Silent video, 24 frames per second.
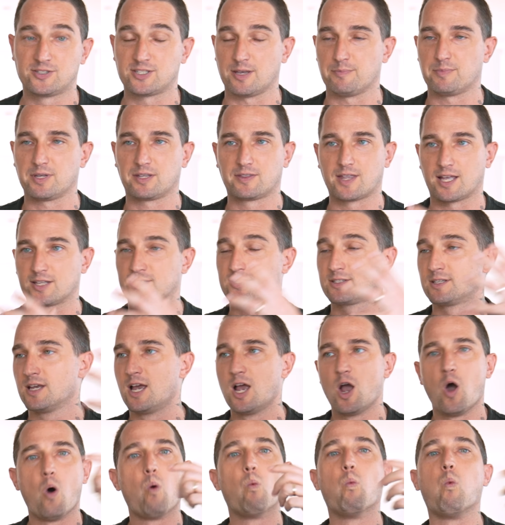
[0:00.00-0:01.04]
something that's
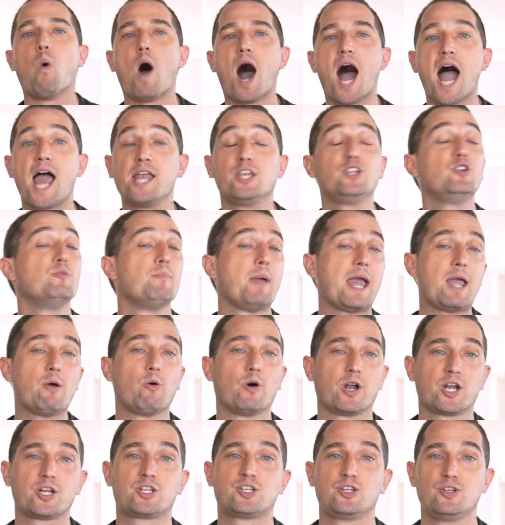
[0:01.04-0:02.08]
wide, you may
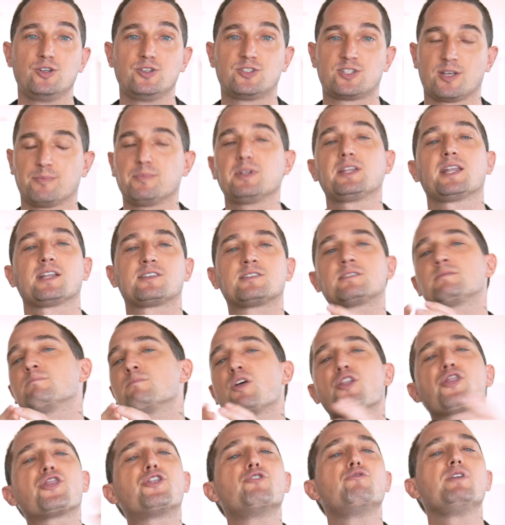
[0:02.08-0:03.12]
want to choose something that's
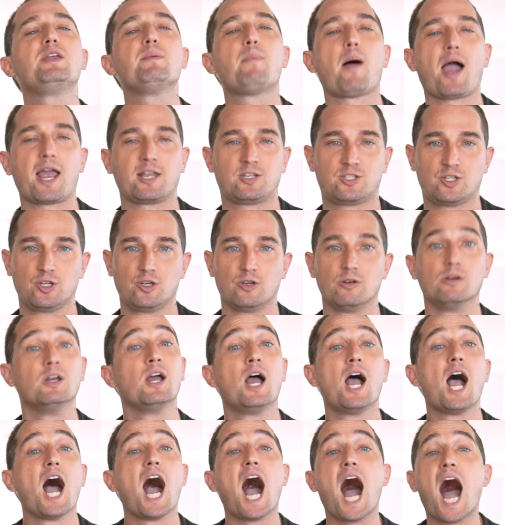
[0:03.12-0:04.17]
three by two.
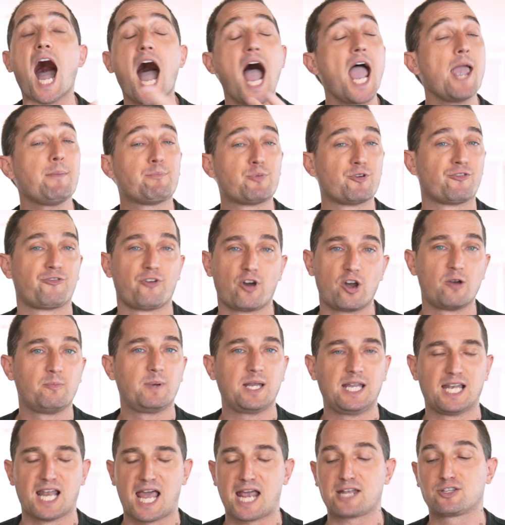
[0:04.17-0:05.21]
I
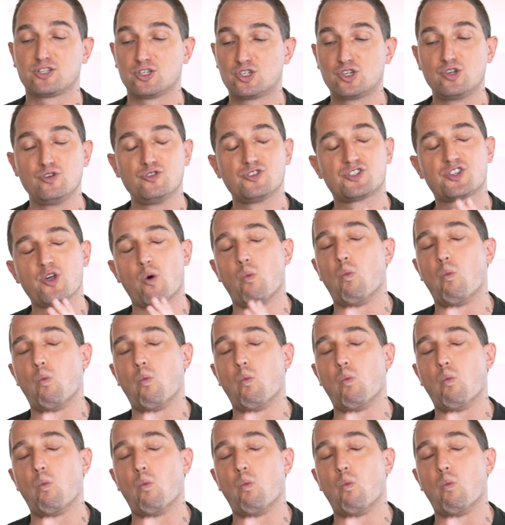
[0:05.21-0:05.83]
preferably like to choose the